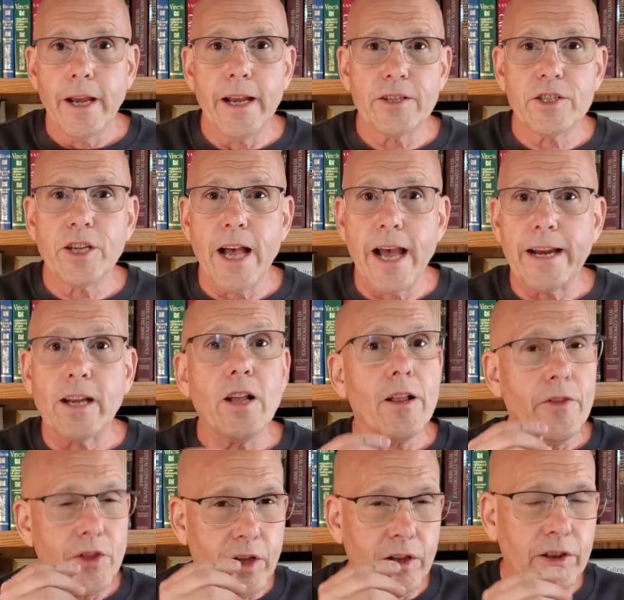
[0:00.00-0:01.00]
It's like
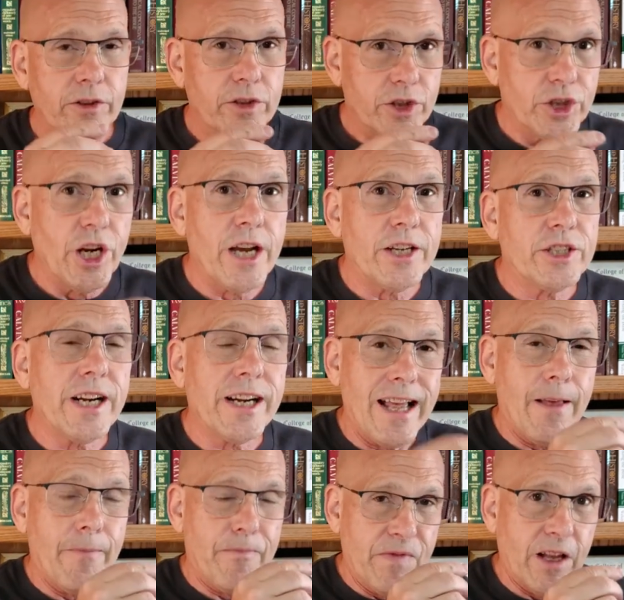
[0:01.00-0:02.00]
the
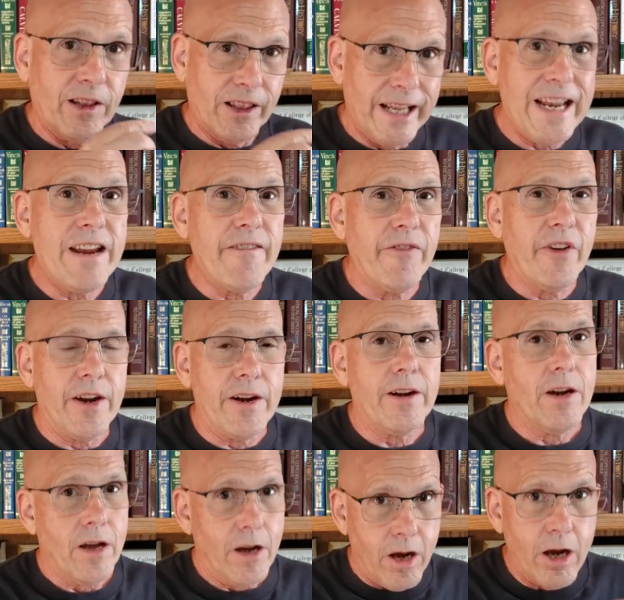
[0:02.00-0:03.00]
judging the
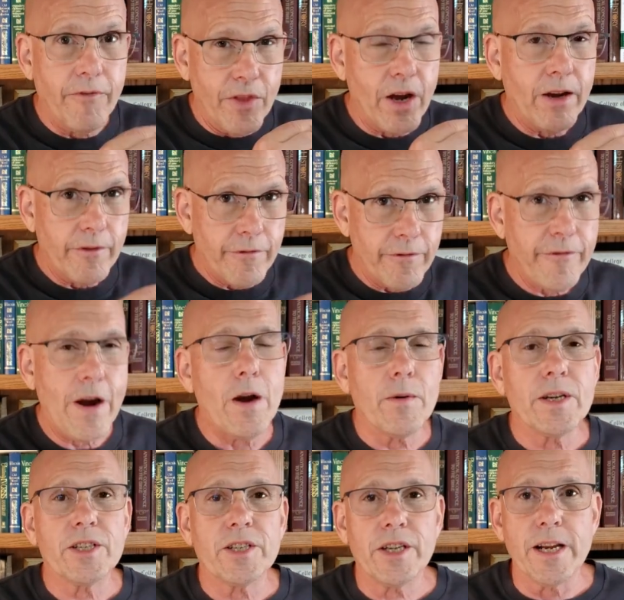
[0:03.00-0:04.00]
leaven of the
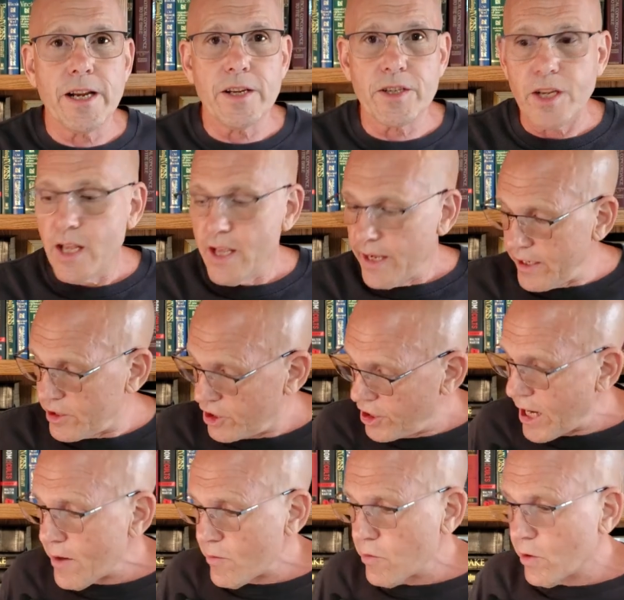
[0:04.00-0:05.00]
Pharisees. It
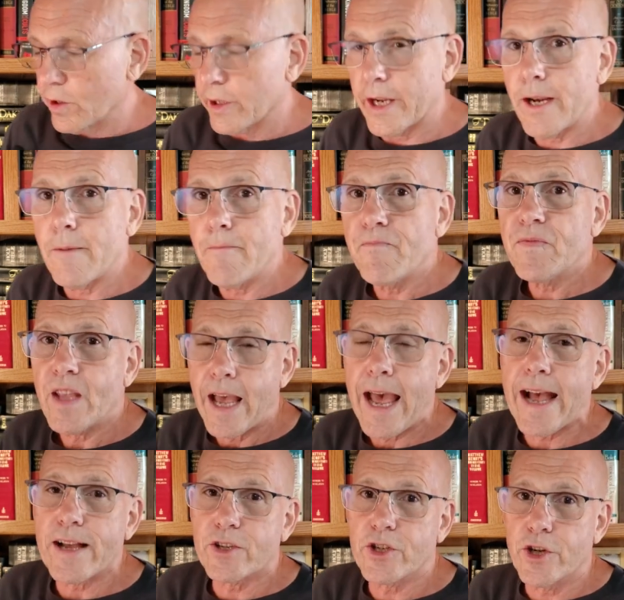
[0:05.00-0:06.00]
generally
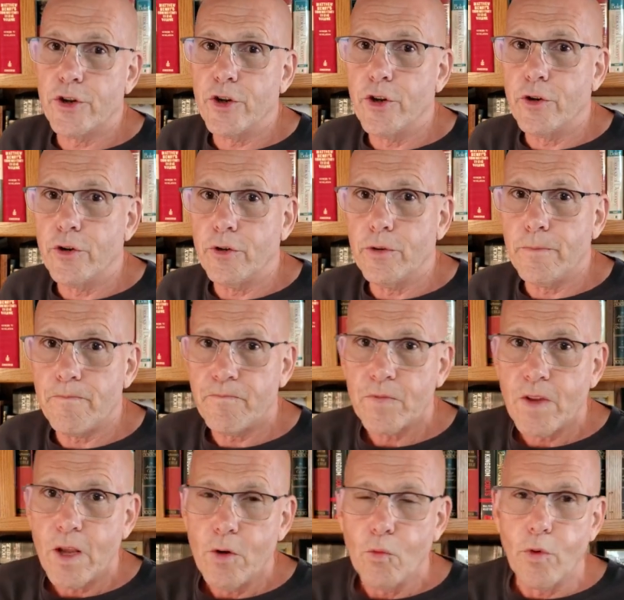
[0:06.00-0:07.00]
has to do
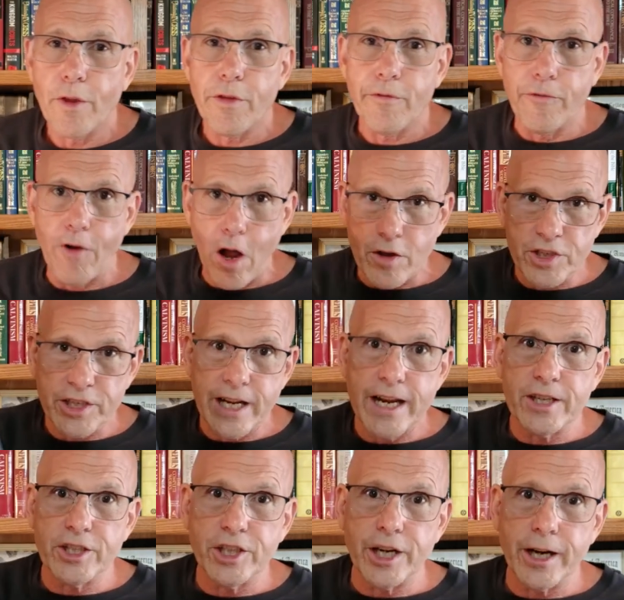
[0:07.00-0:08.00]
with false
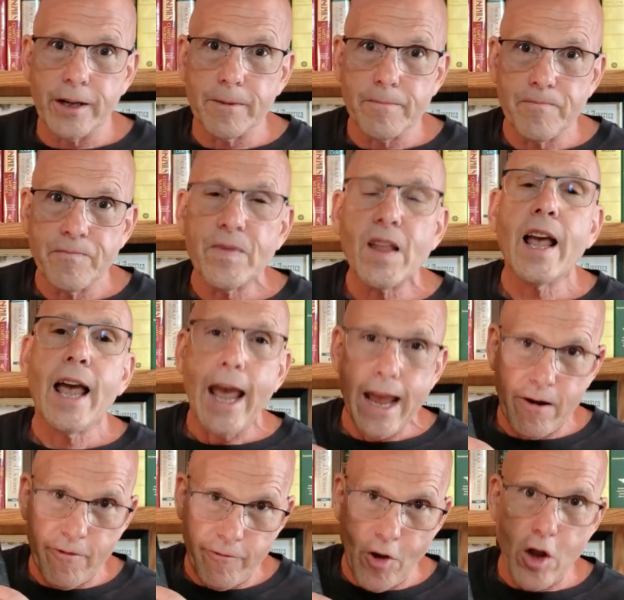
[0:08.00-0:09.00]
teaching
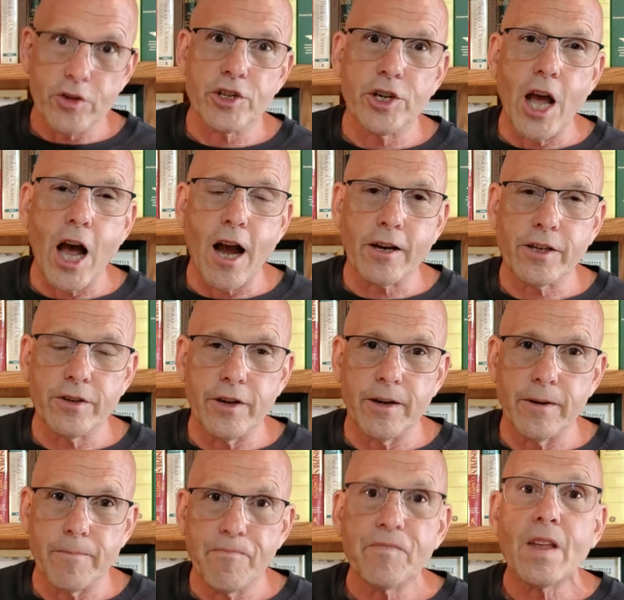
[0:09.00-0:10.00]
and false
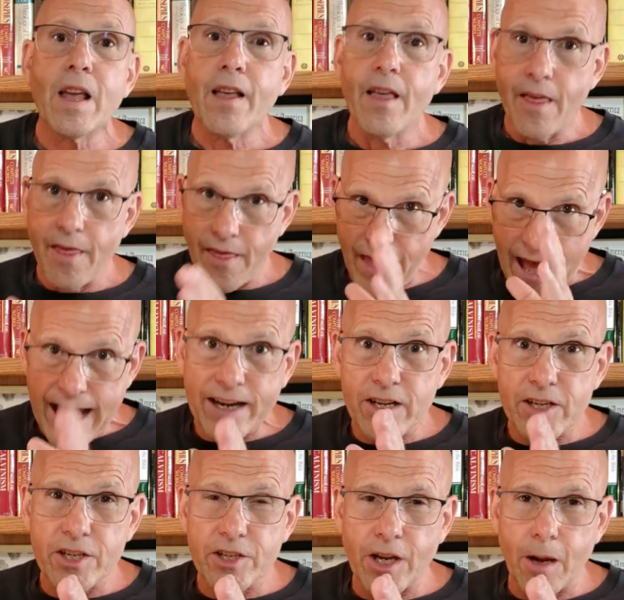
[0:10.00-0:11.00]
doctrine.
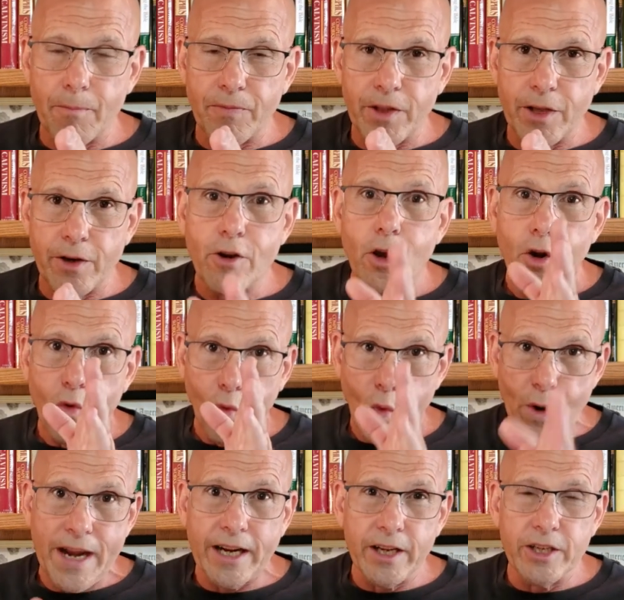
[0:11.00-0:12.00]
That is something
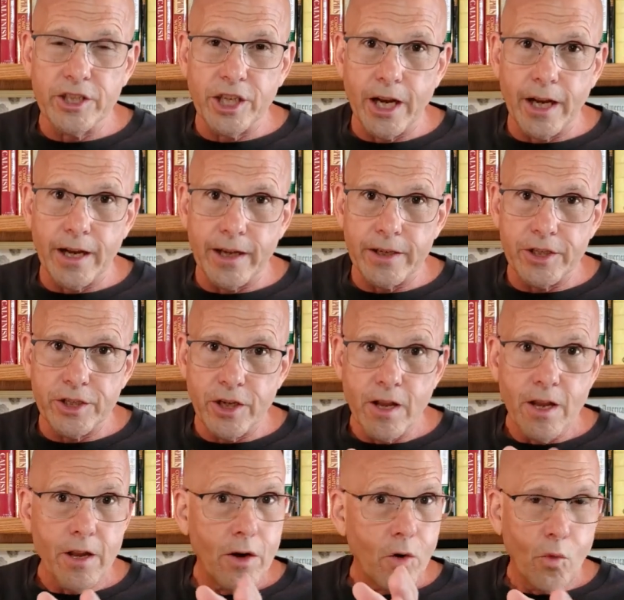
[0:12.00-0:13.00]
we can
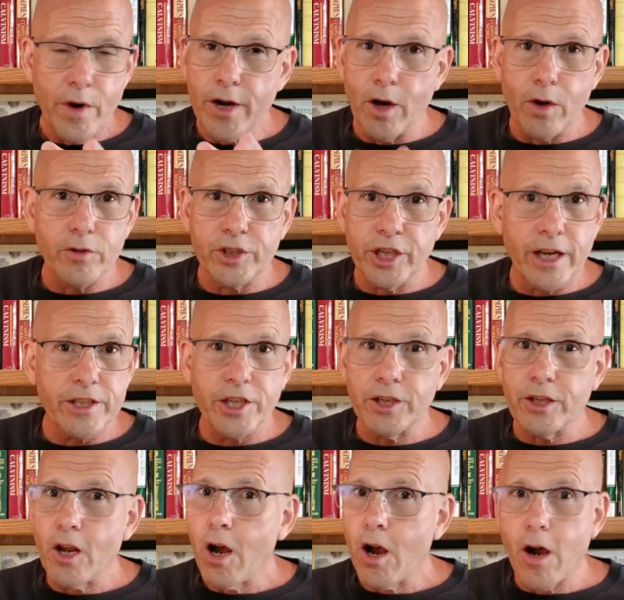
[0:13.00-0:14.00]
judge. We don't judge
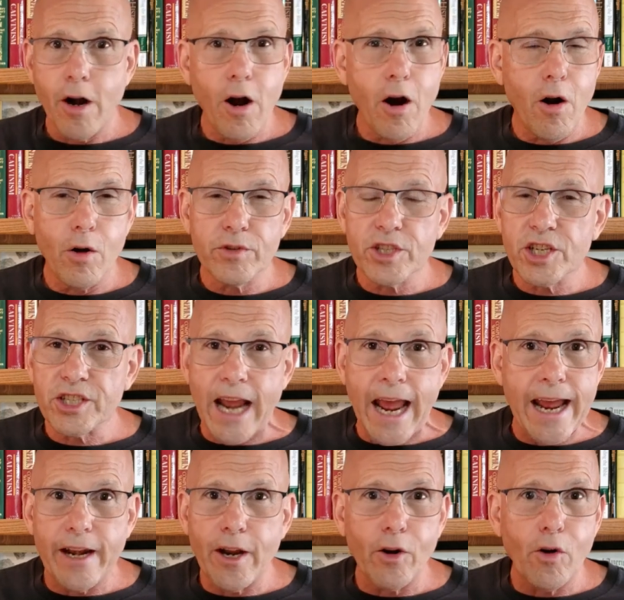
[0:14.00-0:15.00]
it on our own
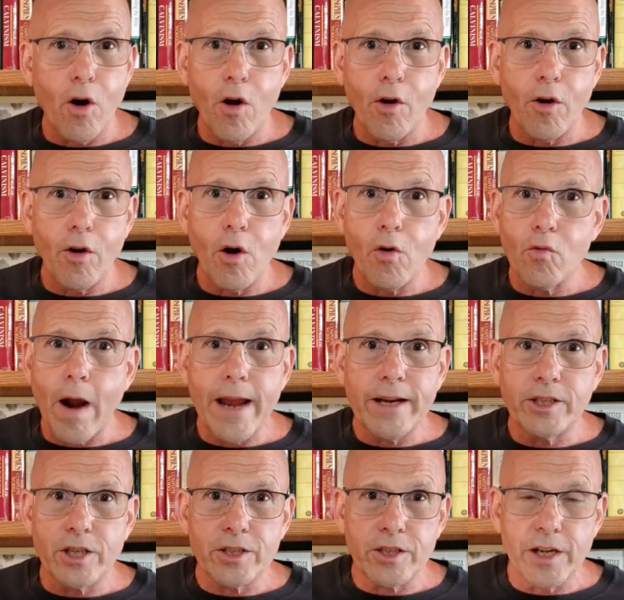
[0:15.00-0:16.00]
standing or our own
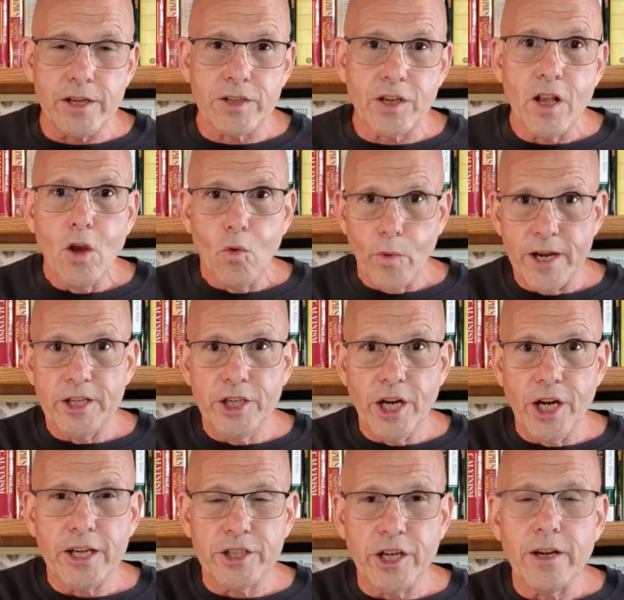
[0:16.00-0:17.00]
righteousness. We
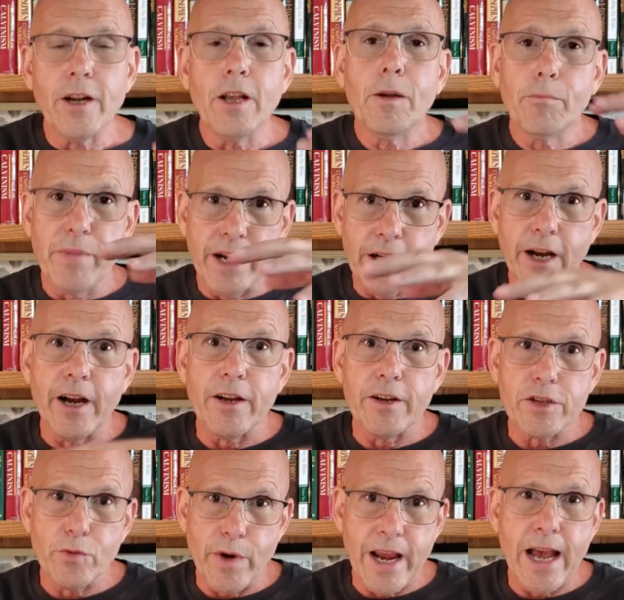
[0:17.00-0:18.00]
judge it
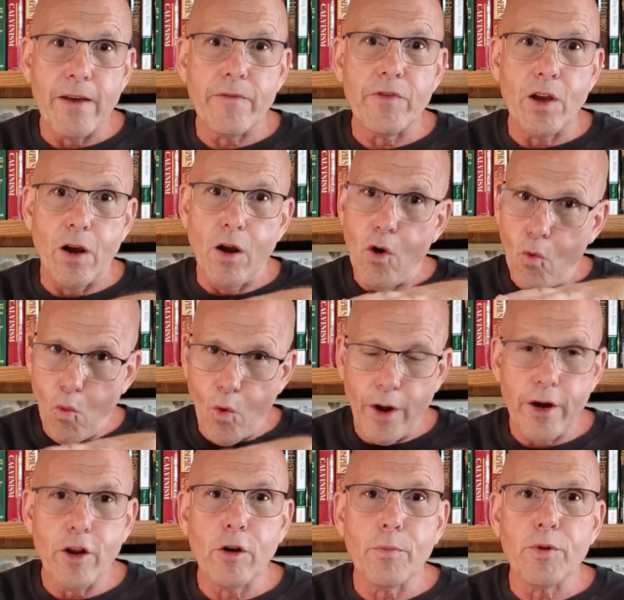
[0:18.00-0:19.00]
because we have the
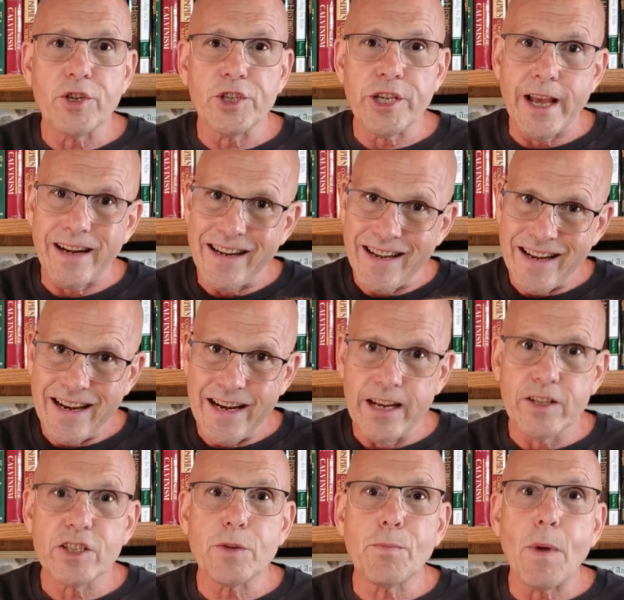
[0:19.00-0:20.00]
100%
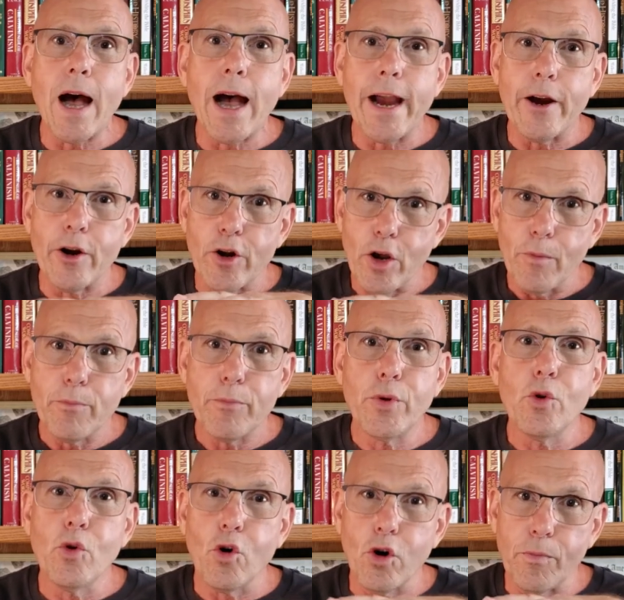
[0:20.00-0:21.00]
inspired,
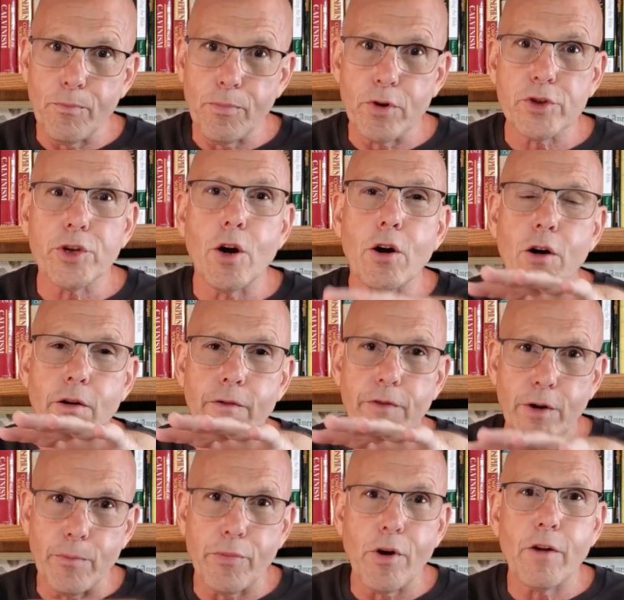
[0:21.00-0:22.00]
pure,
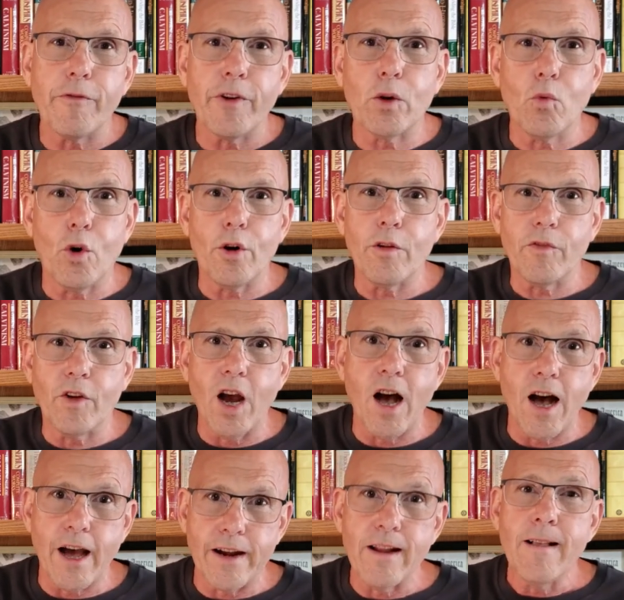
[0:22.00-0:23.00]
preserved, and perfect Word of
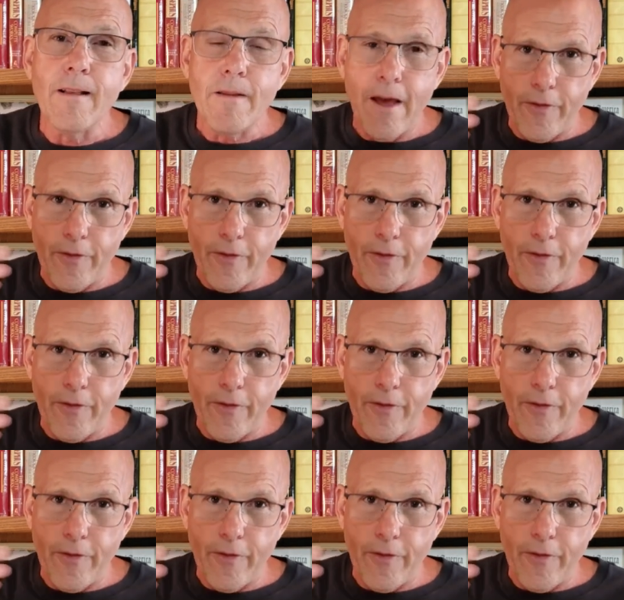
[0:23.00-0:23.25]
God.